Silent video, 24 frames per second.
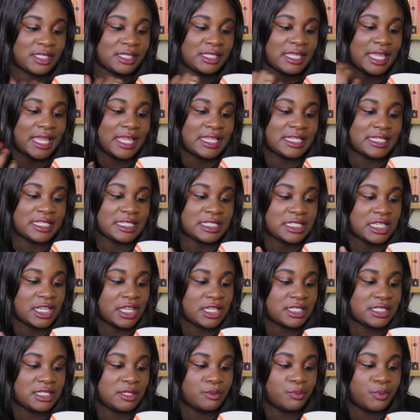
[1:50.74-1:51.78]
Candice
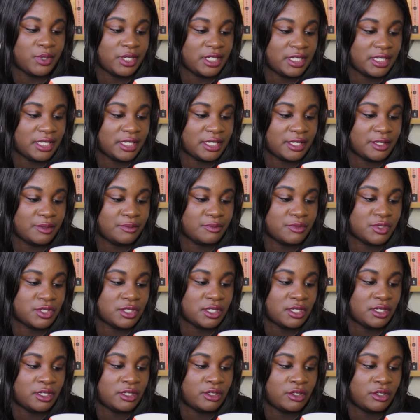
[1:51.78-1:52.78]
Carty Williams.